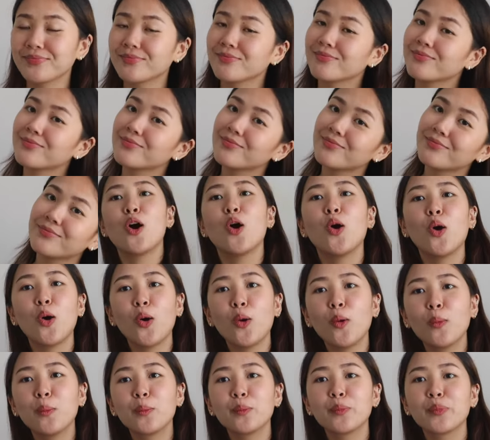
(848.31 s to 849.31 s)
I
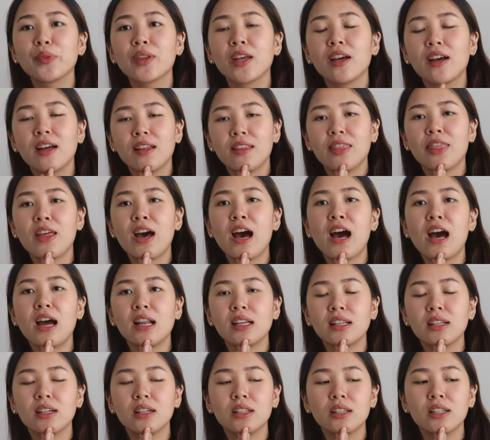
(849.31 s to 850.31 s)
hope
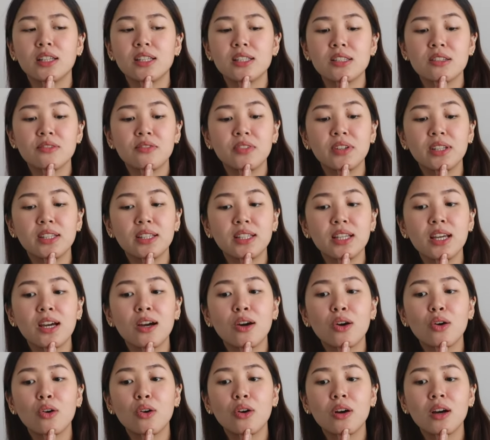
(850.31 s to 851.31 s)
that this
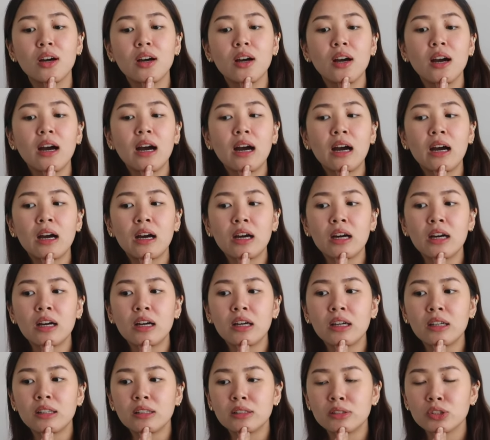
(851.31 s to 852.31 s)
video
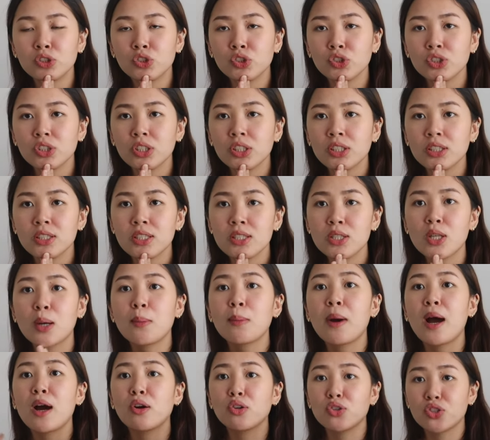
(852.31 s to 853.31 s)
has
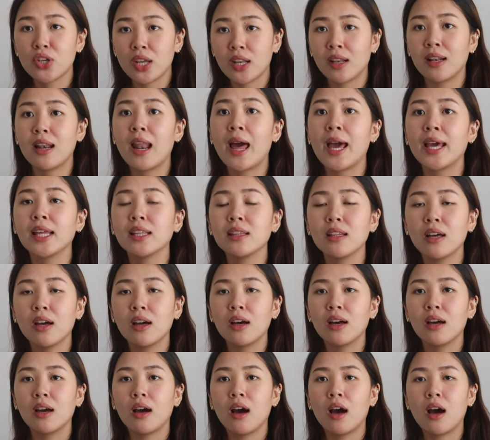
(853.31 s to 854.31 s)
somehow shed light
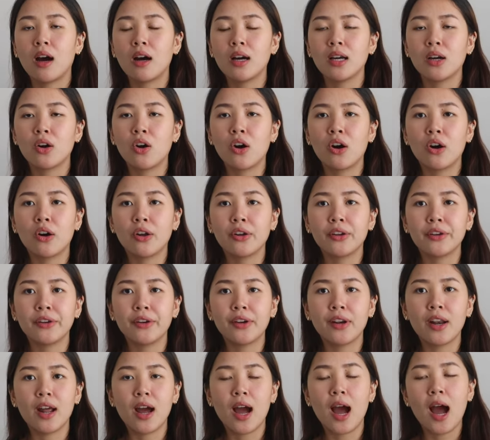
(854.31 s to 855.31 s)

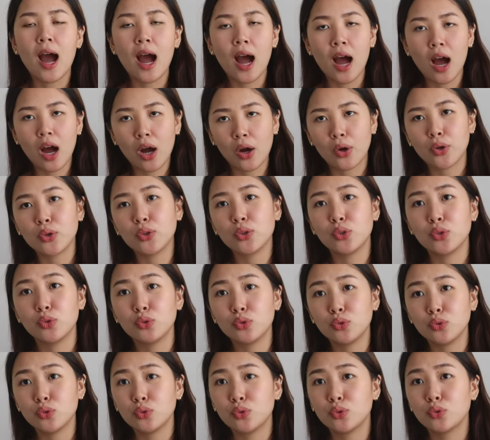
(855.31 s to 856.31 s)
on how
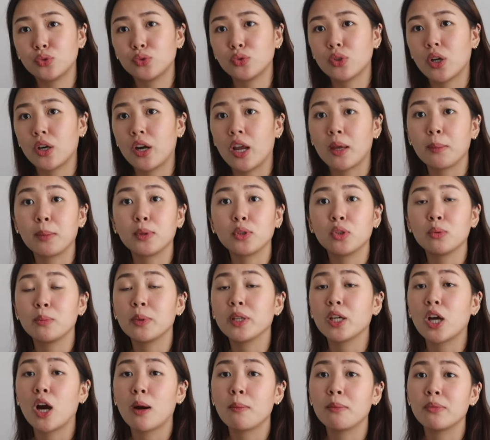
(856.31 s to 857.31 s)
you are able to
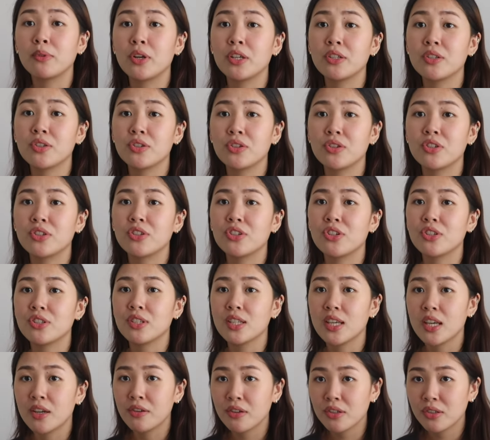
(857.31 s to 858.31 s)
become a registered nurse
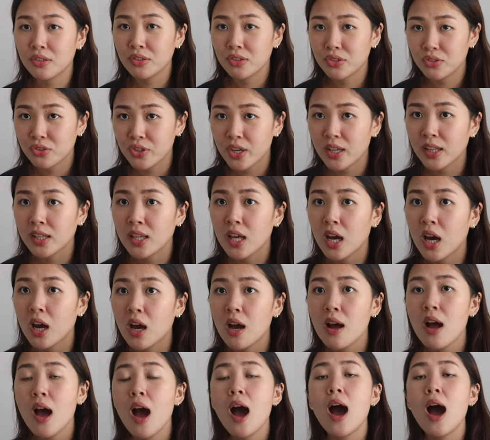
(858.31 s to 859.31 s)
here in
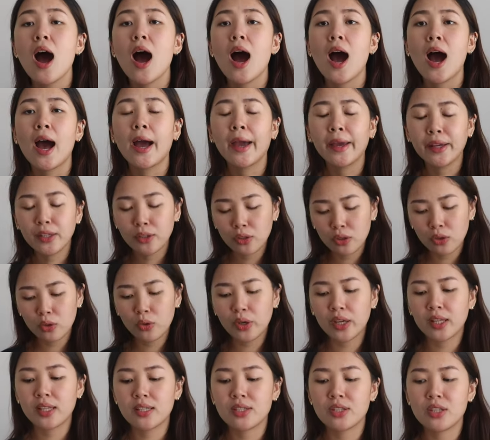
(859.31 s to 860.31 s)
Australia. I know
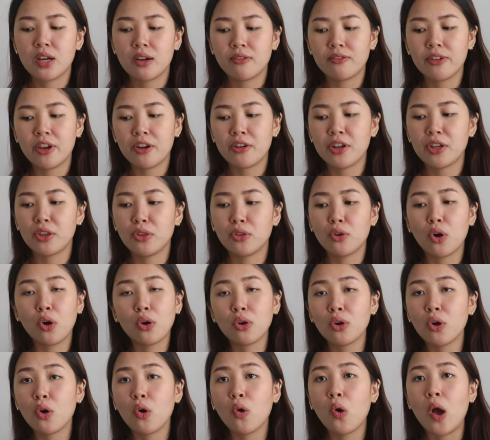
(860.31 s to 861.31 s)
it is not very
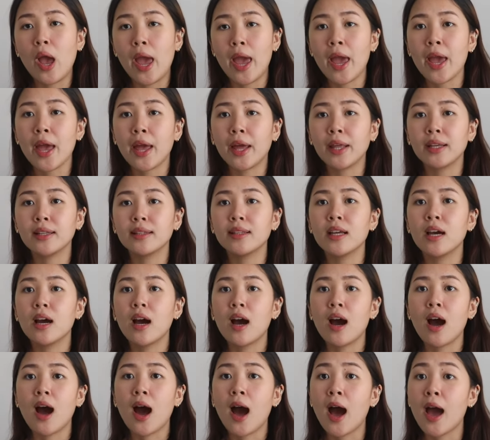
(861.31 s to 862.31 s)
thorough, and
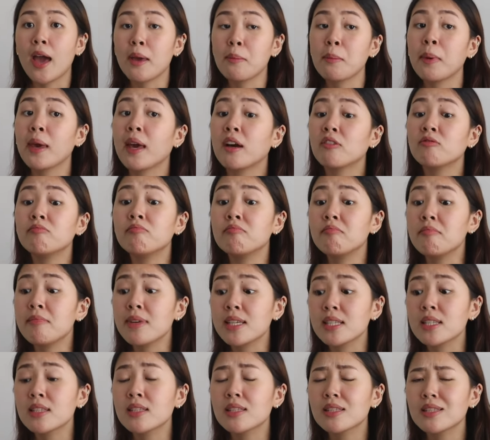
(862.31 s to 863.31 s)
I may have
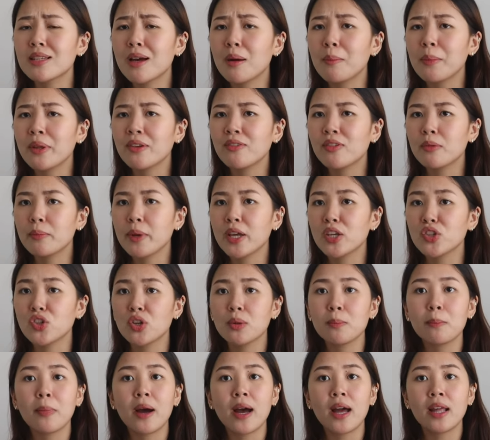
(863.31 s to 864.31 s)
missed some
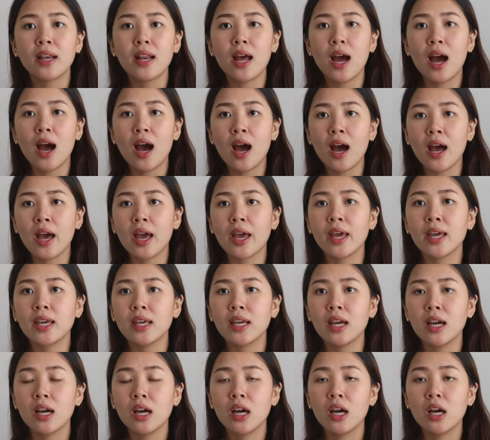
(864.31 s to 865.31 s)
information, but
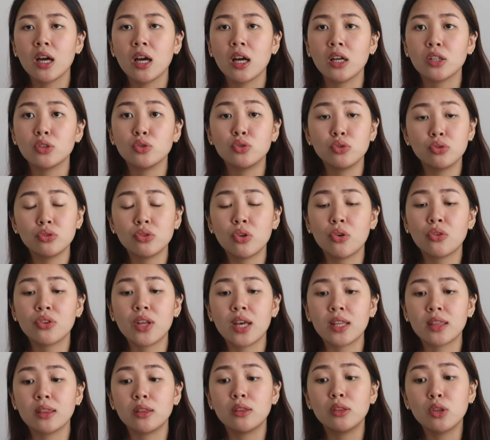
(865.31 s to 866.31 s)
I do know
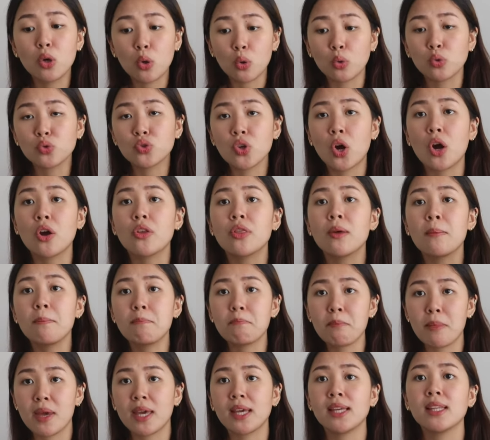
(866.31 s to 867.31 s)
that those are the
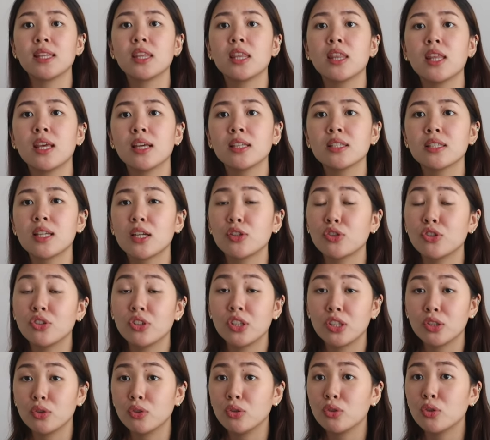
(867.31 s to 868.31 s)
main things that you
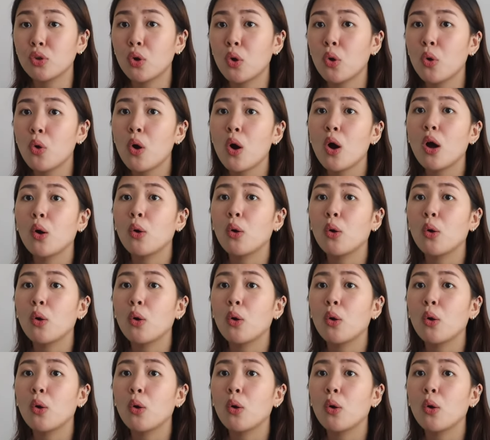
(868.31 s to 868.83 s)
need to know